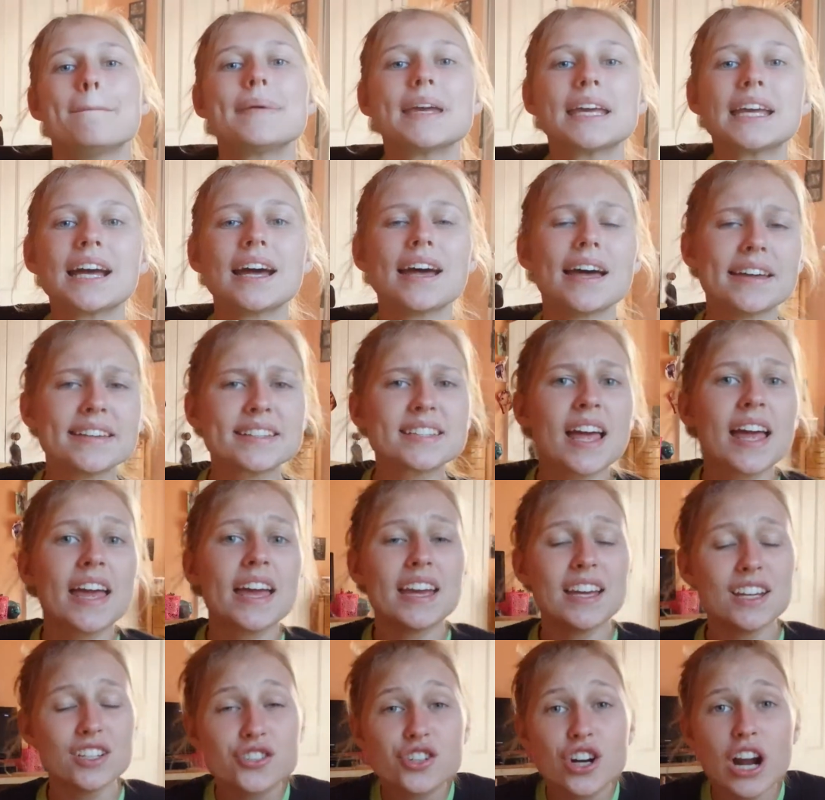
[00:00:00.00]
because
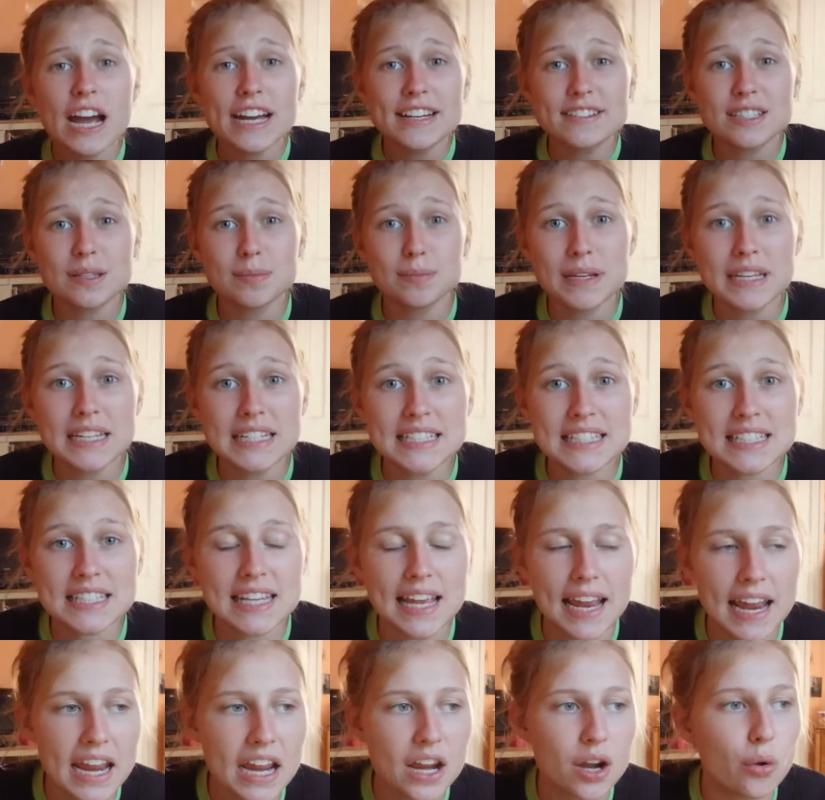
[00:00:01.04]
it drives me
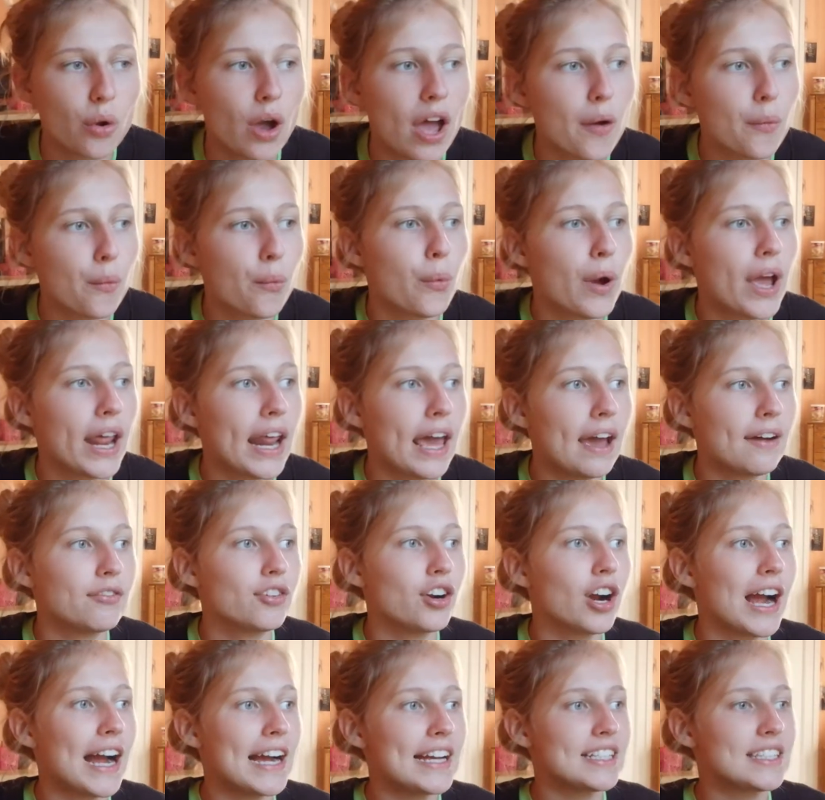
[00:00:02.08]
insane
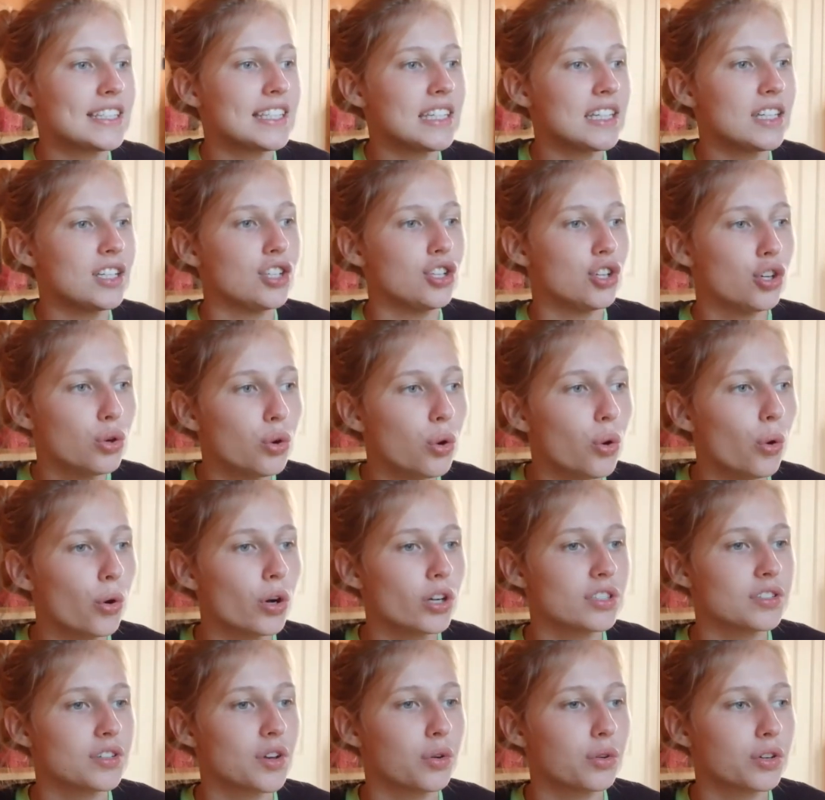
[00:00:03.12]
whenever I see new
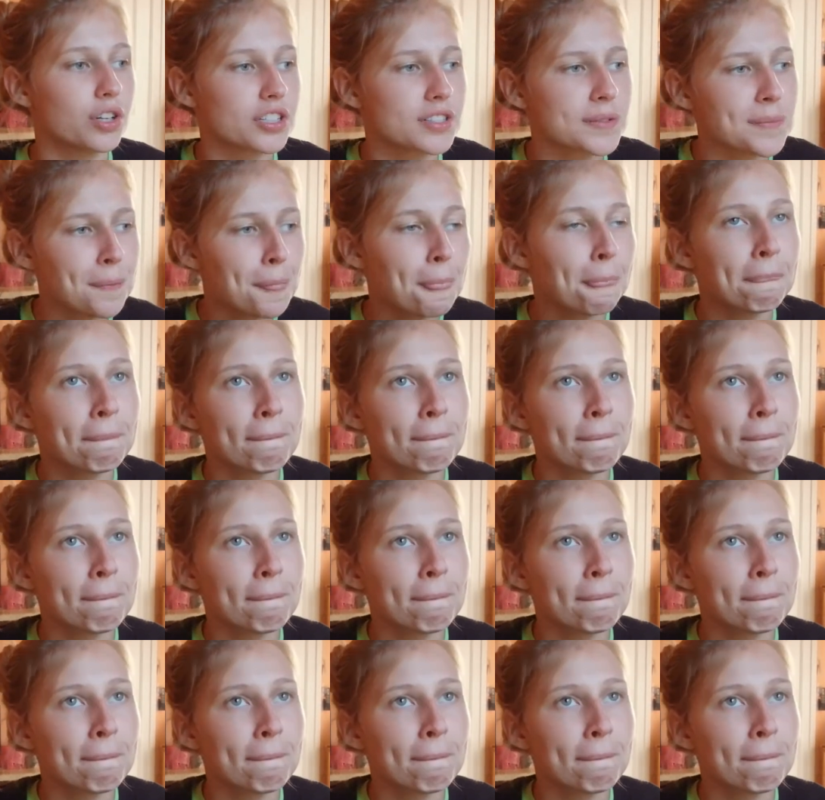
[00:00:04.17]
horse owners,